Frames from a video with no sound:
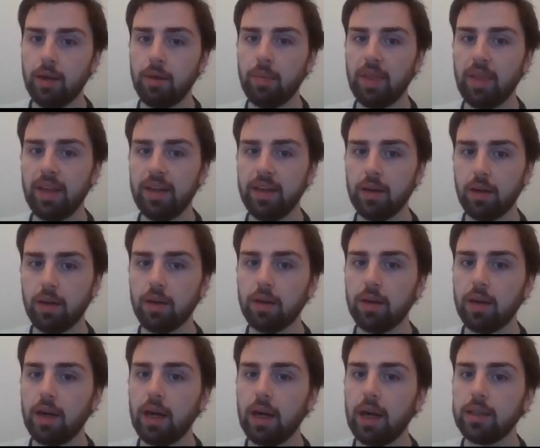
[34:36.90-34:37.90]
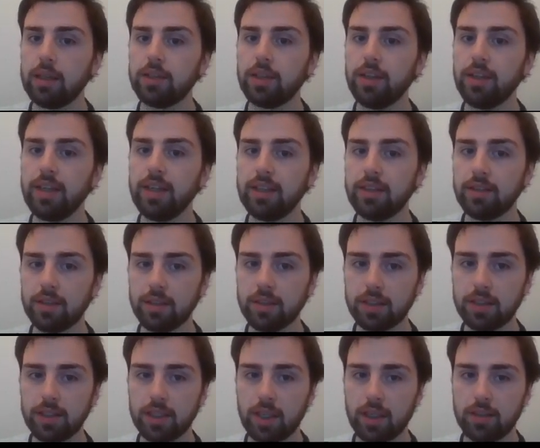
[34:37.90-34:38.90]
but they're not. So you need to
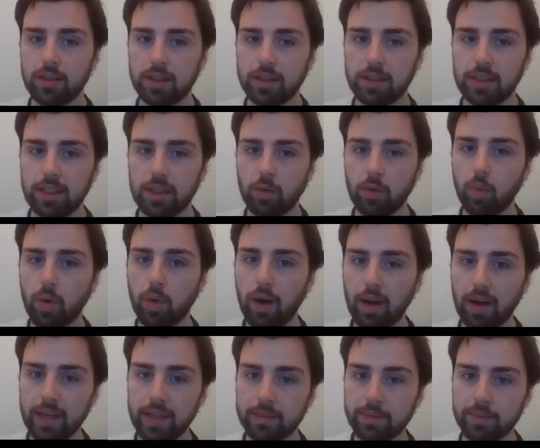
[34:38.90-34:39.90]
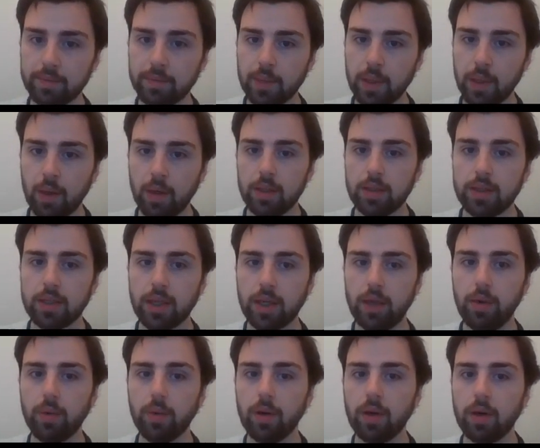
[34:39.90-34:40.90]
start to consider why.
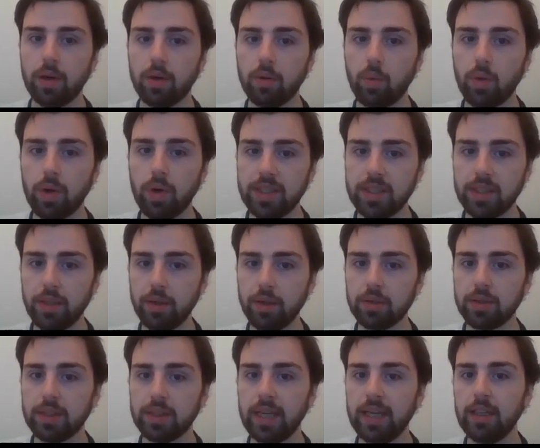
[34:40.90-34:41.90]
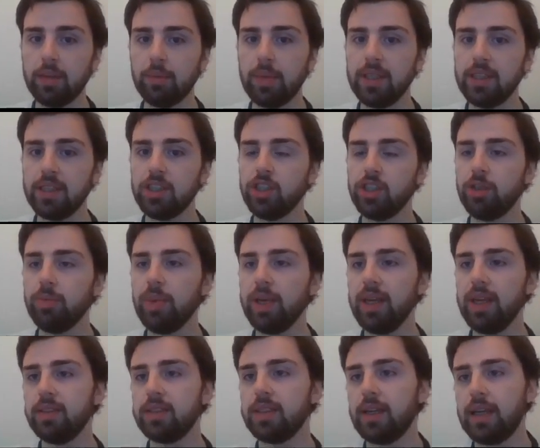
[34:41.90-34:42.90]
So what is Google saying the bid should
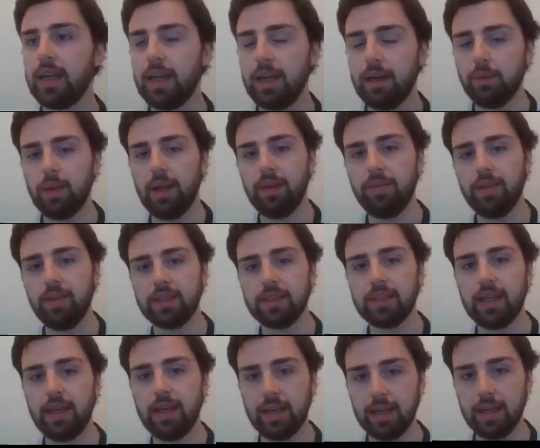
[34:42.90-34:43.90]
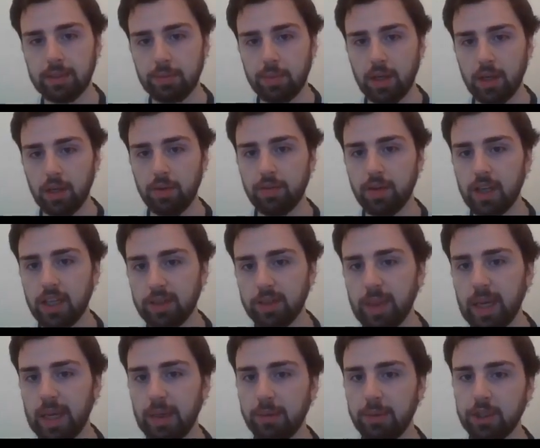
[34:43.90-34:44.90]
be? So again, if it's saying it's below first
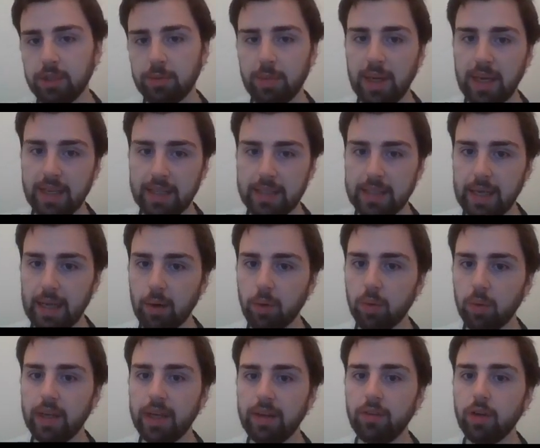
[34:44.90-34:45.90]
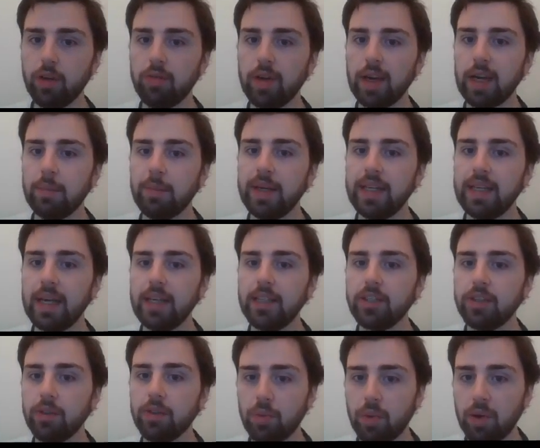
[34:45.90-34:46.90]
page bid, it will give you a
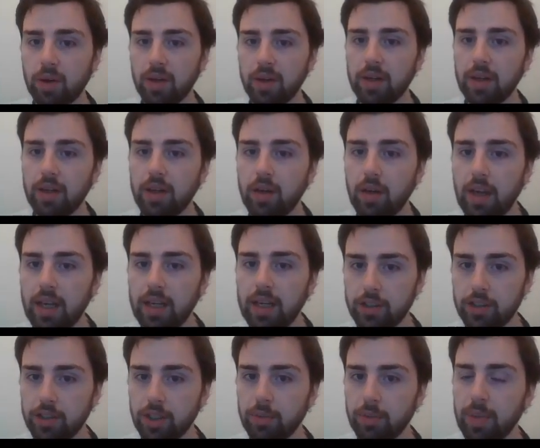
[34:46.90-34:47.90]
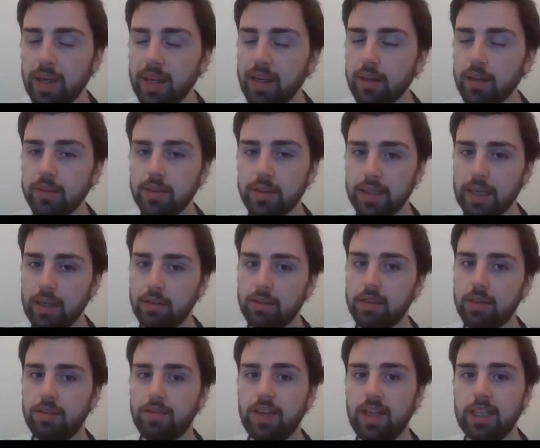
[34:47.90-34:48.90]
recommendation of what it should be to get
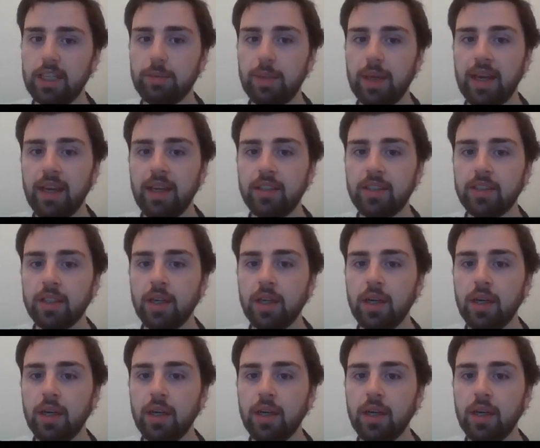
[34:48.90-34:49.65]
onto the first page.